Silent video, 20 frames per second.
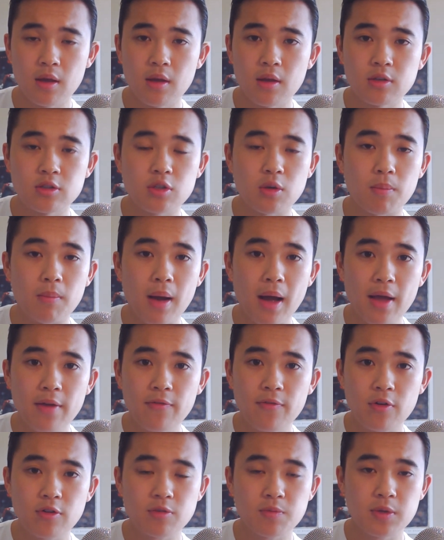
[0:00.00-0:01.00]
So my
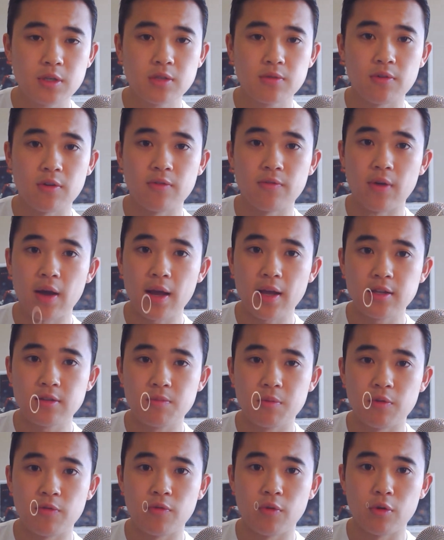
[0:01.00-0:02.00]
first piece of advice
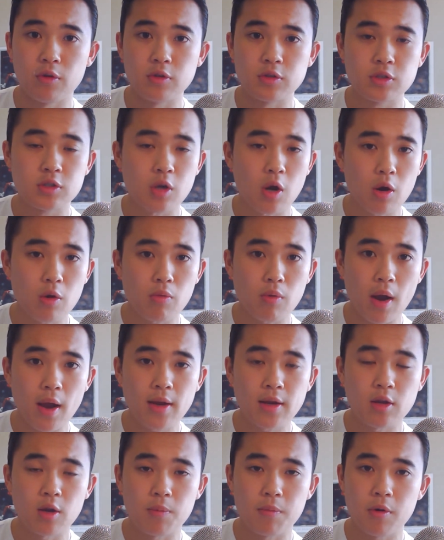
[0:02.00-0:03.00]
before you start
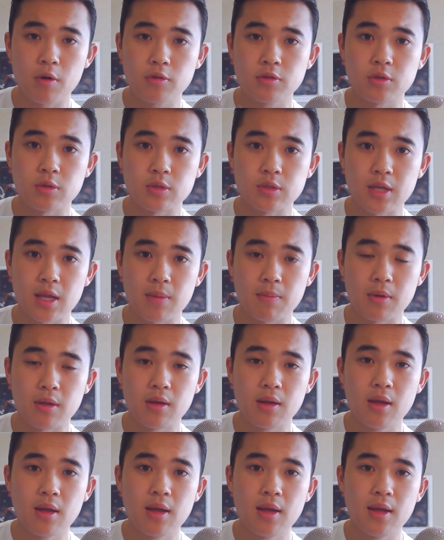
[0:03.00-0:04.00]
writing your personal statement
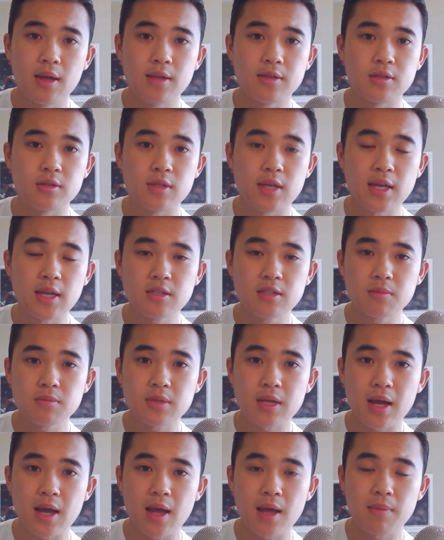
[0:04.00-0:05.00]
is to take some
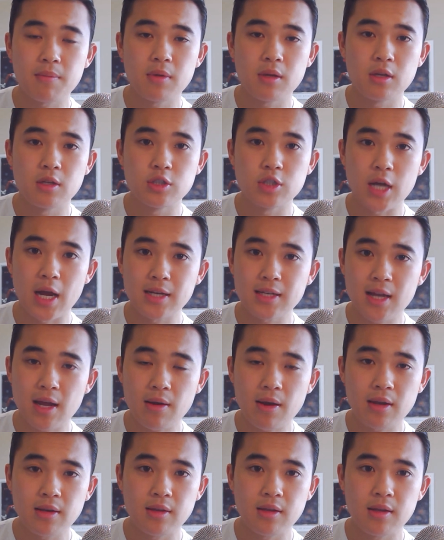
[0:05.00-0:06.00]
time, jot down
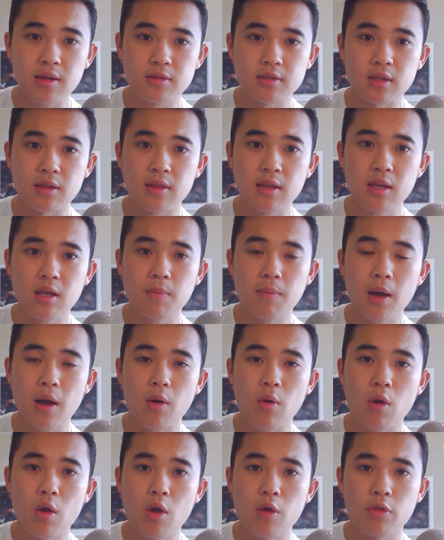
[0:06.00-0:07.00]
ideas, and think
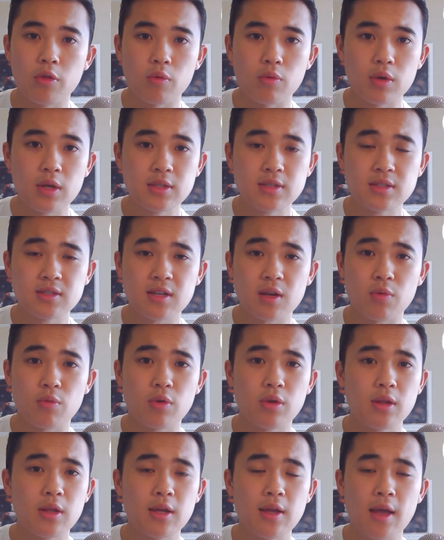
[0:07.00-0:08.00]
about the reasons that
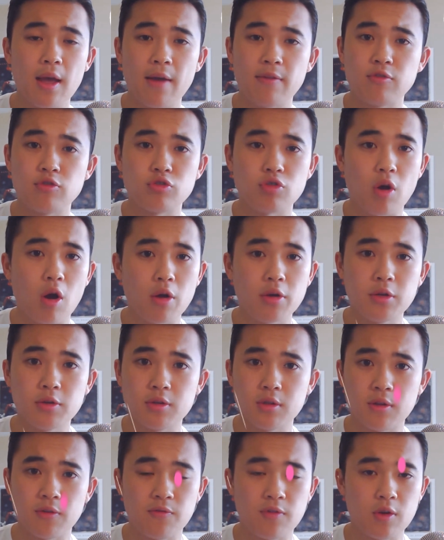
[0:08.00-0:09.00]
really have drawn you to
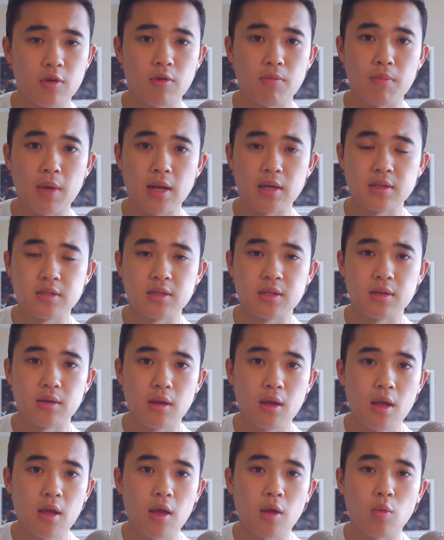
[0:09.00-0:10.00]
the field of medicine
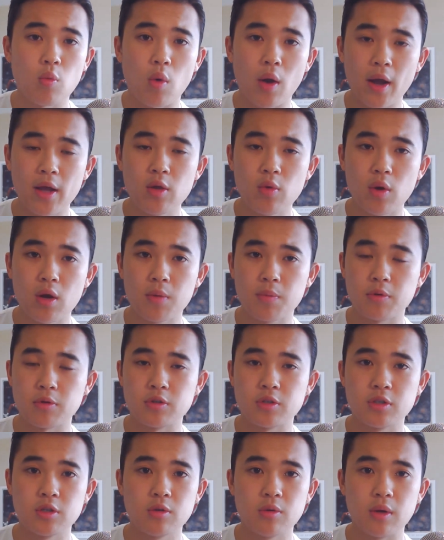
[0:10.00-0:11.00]
and why you want to
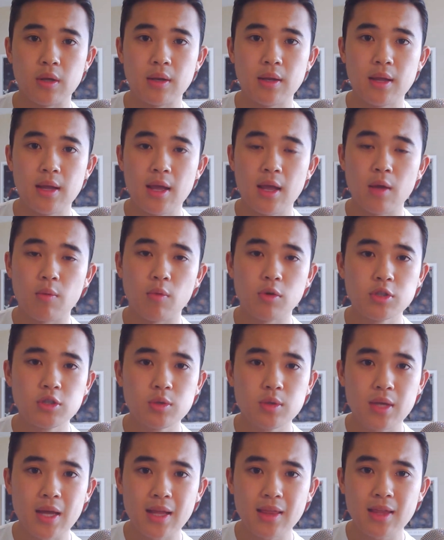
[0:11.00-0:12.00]
pursue it. And once you
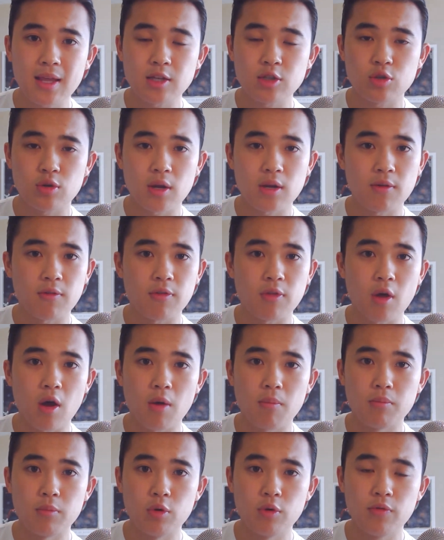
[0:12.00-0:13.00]
get that train of
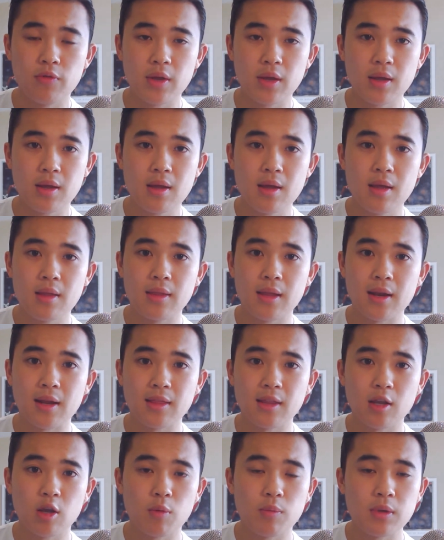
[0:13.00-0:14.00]
thought moving, then I
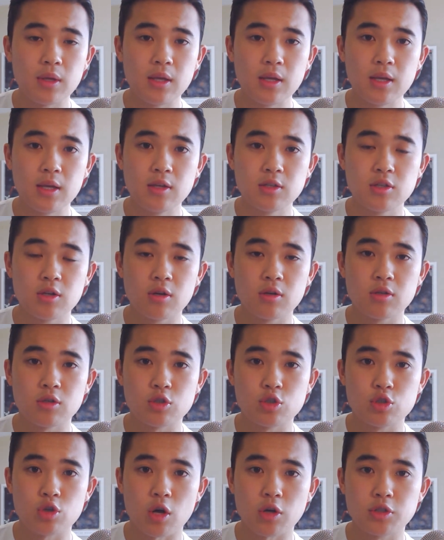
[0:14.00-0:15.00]
think it'll be easier to
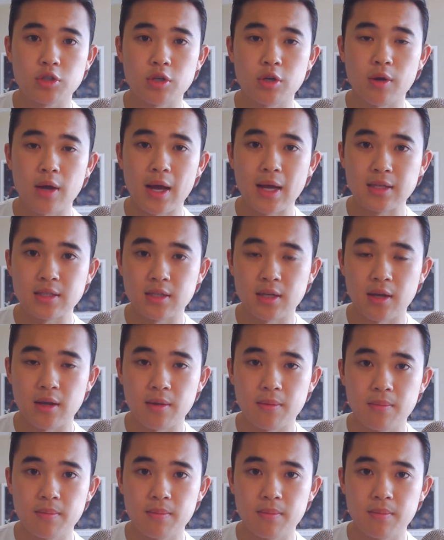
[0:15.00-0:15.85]
structure your essay.